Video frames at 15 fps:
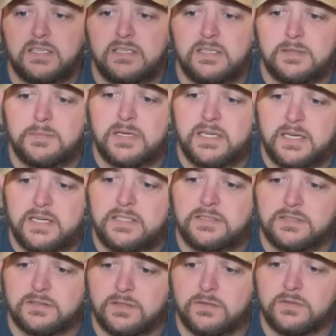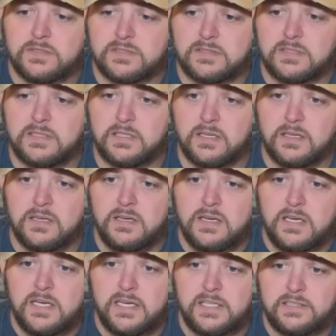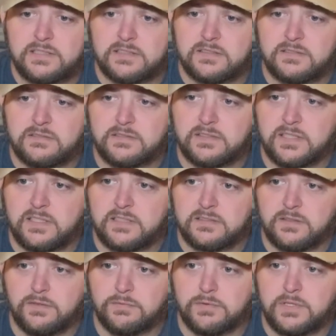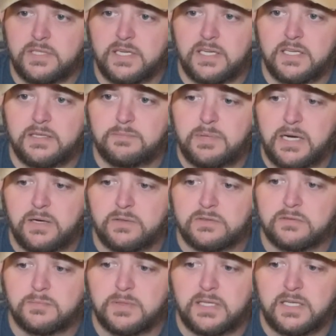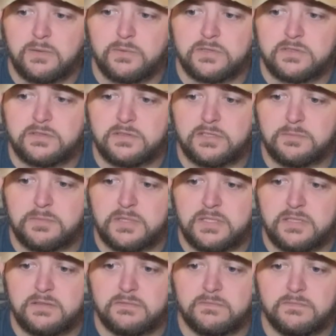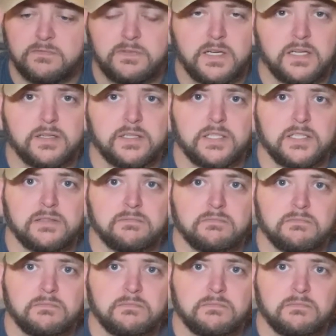MAH is on this thing. It just says a 3-day power supply, which could be very,